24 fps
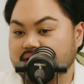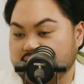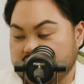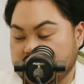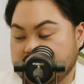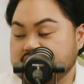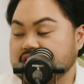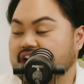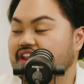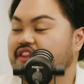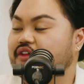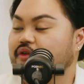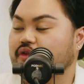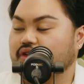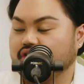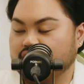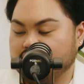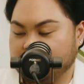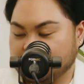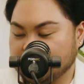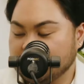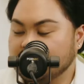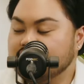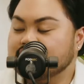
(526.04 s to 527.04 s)
get another
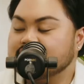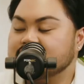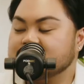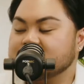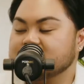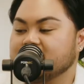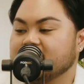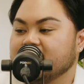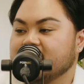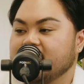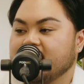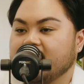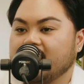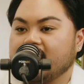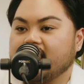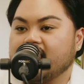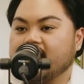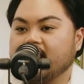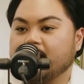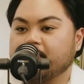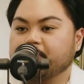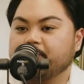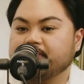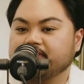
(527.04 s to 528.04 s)
office. Yeah.
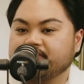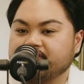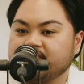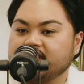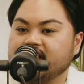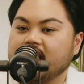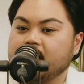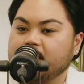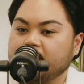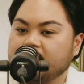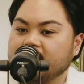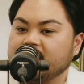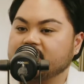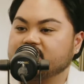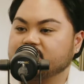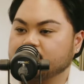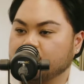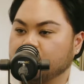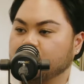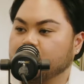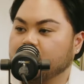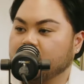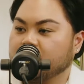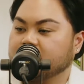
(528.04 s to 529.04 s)
But for now, it's
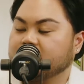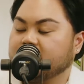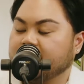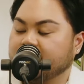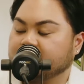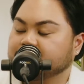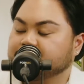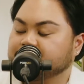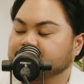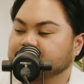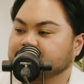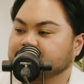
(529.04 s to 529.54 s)
all working.